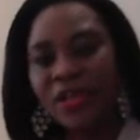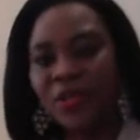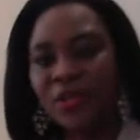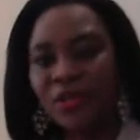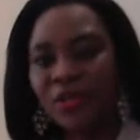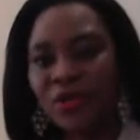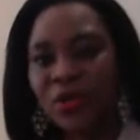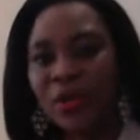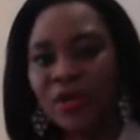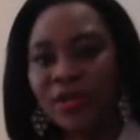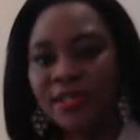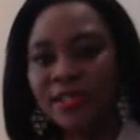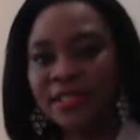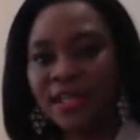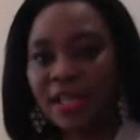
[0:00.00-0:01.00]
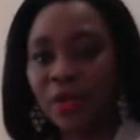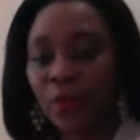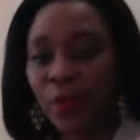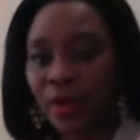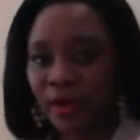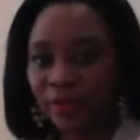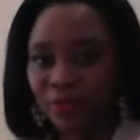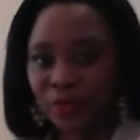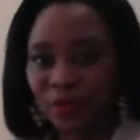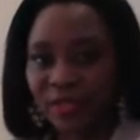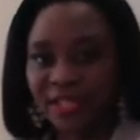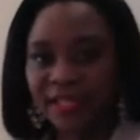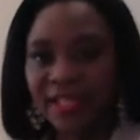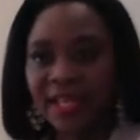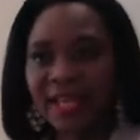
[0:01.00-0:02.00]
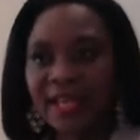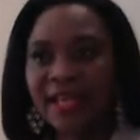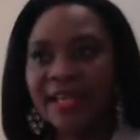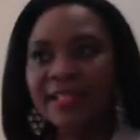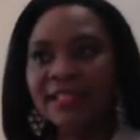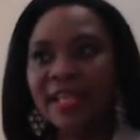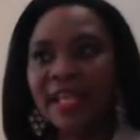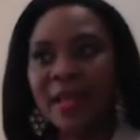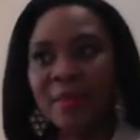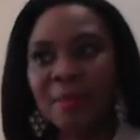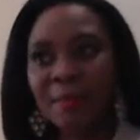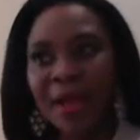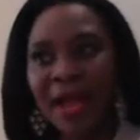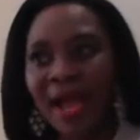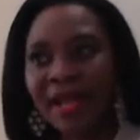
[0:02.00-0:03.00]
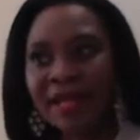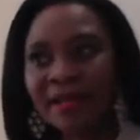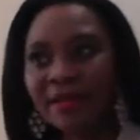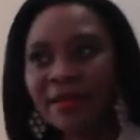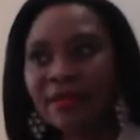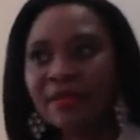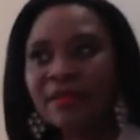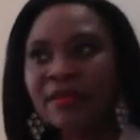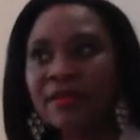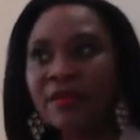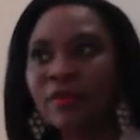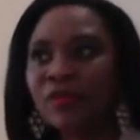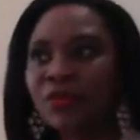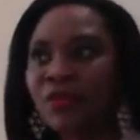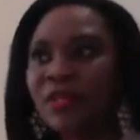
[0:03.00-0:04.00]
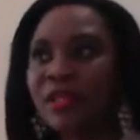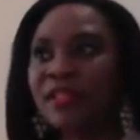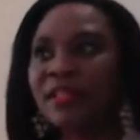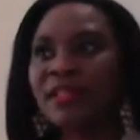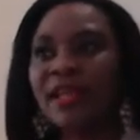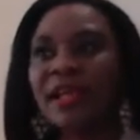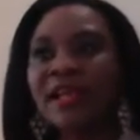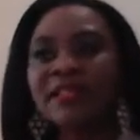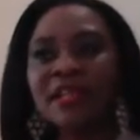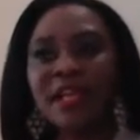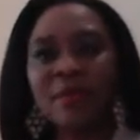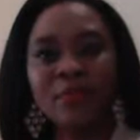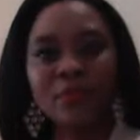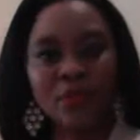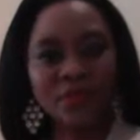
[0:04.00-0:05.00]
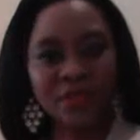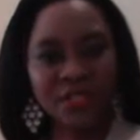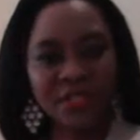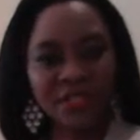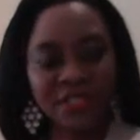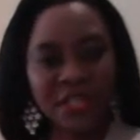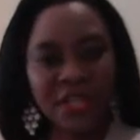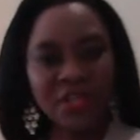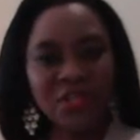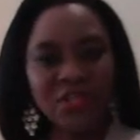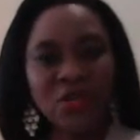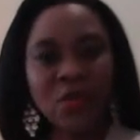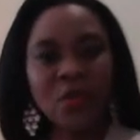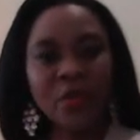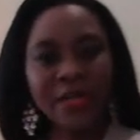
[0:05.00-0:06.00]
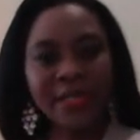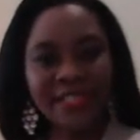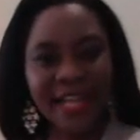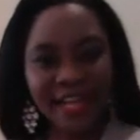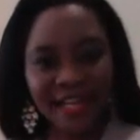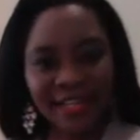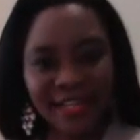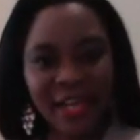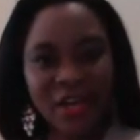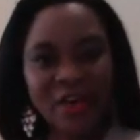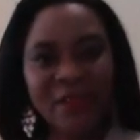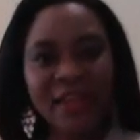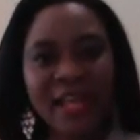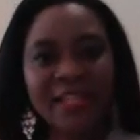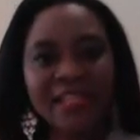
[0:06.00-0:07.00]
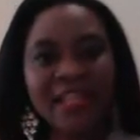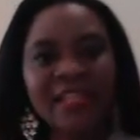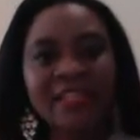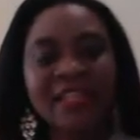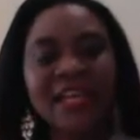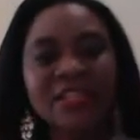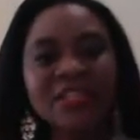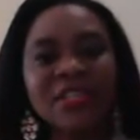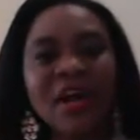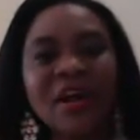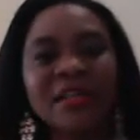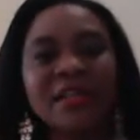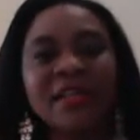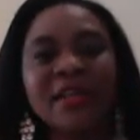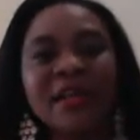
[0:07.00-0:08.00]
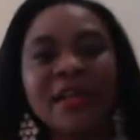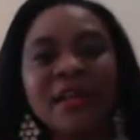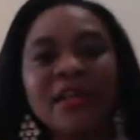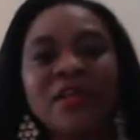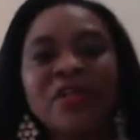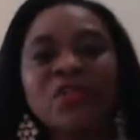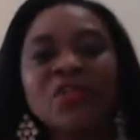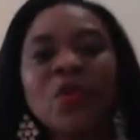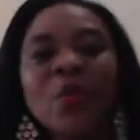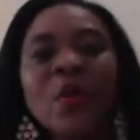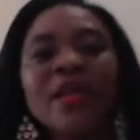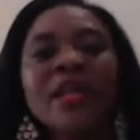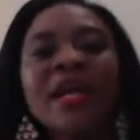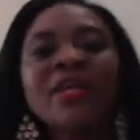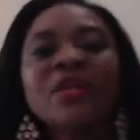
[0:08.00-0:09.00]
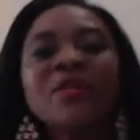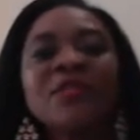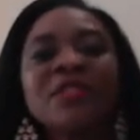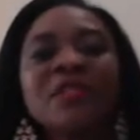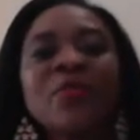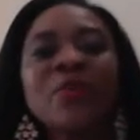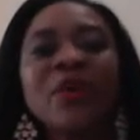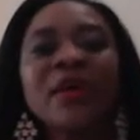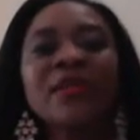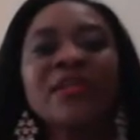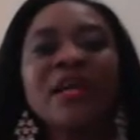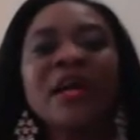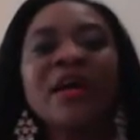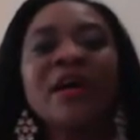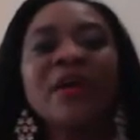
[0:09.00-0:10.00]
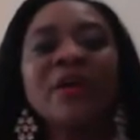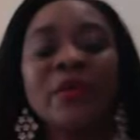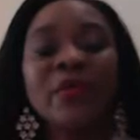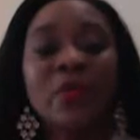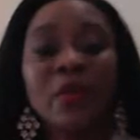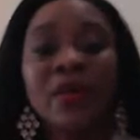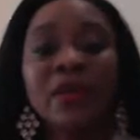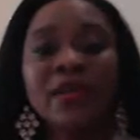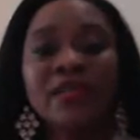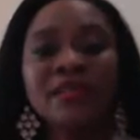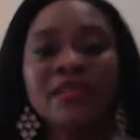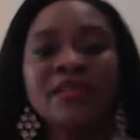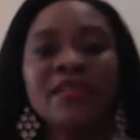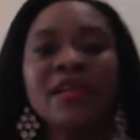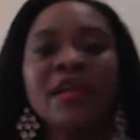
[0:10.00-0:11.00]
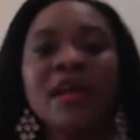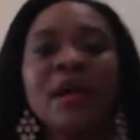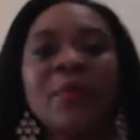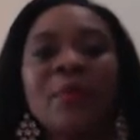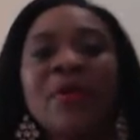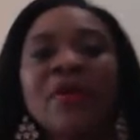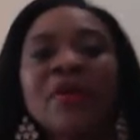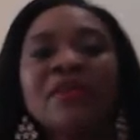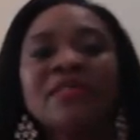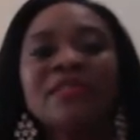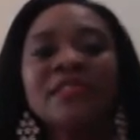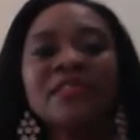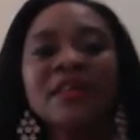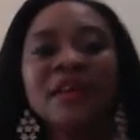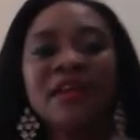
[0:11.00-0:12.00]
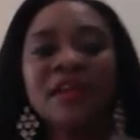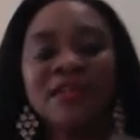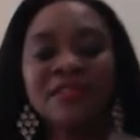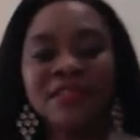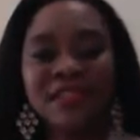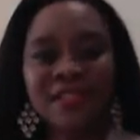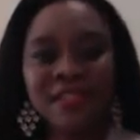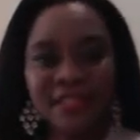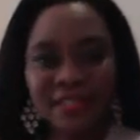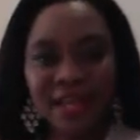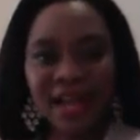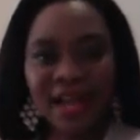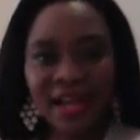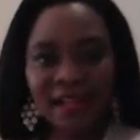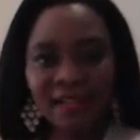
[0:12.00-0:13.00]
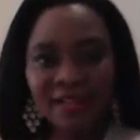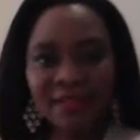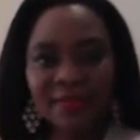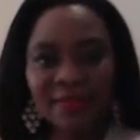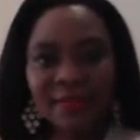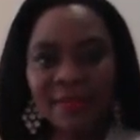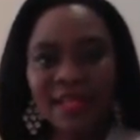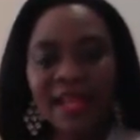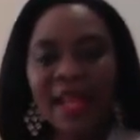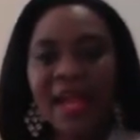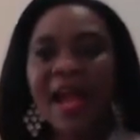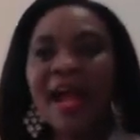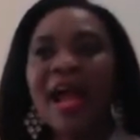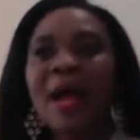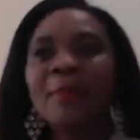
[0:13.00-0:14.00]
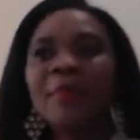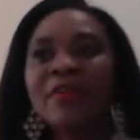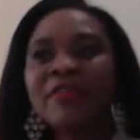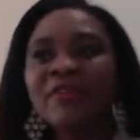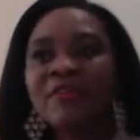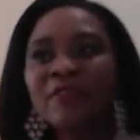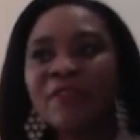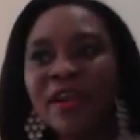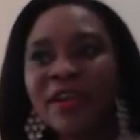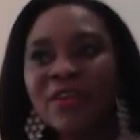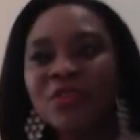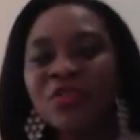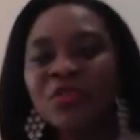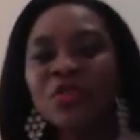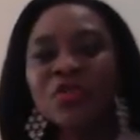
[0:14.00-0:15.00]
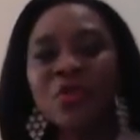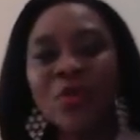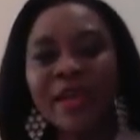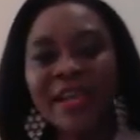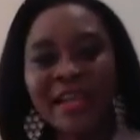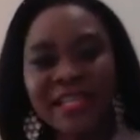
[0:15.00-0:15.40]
You can call it a way of doing things, a manner of doing things, a procedure or a technique of getting things done. So when I use the word or the words personal style, I'm referring to your